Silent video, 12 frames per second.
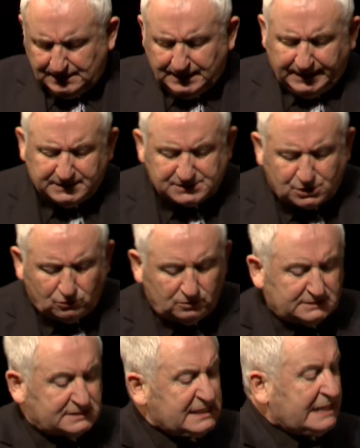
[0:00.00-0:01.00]
And
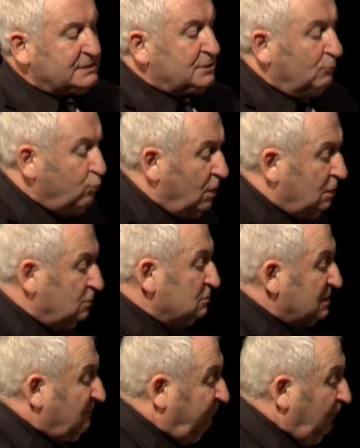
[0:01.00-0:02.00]
it says, the world
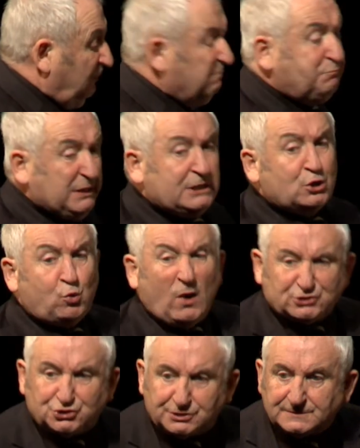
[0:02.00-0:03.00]
is full of big
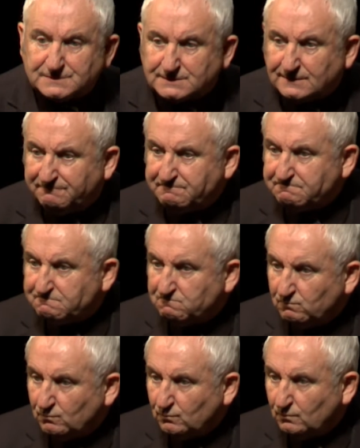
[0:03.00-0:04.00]
questions.
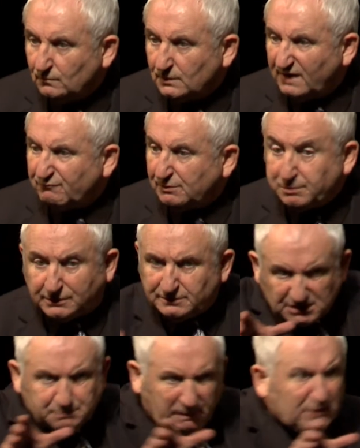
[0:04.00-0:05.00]
Everybody,
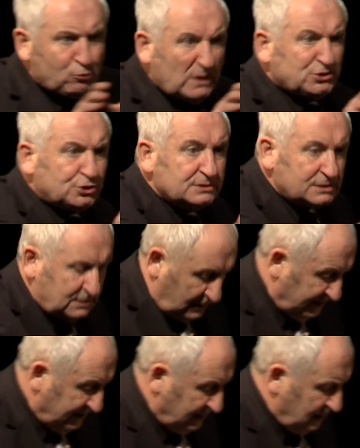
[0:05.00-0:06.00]
there's big questions.
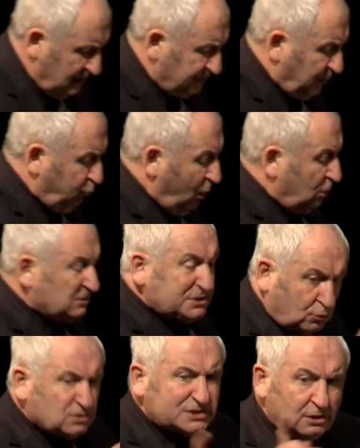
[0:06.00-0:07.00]
The world is
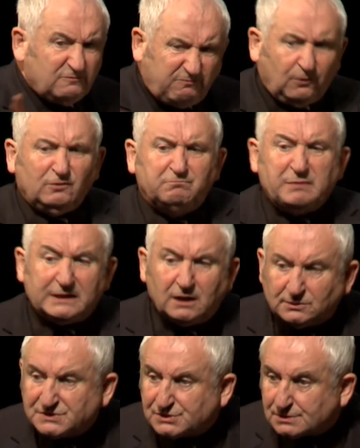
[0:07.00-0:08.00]
also full of big
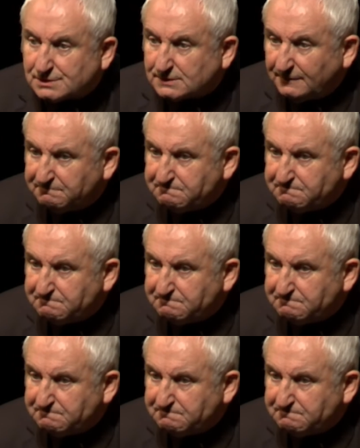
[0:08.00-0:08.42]
answers.